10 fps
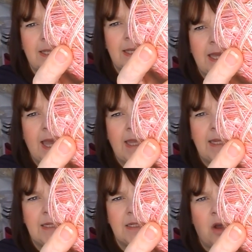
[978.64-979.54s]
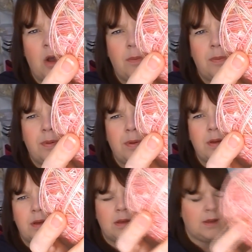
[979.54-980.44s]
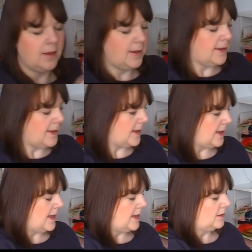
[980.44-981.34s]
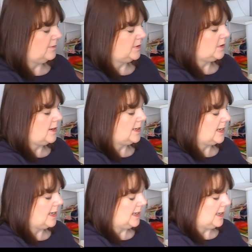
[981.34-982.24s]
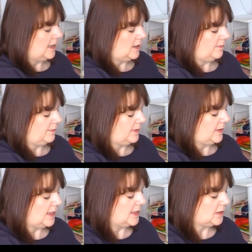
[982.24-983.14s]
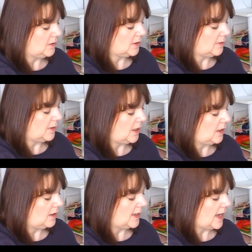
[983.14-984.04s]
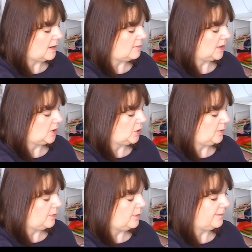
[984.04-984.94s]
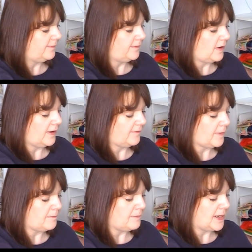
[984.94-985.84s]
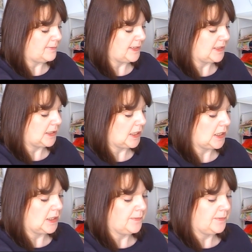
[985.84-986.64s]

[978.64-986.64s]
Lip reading: caked up. And I've started knitting it, and on these socks I'm knitting again on my 2.5mm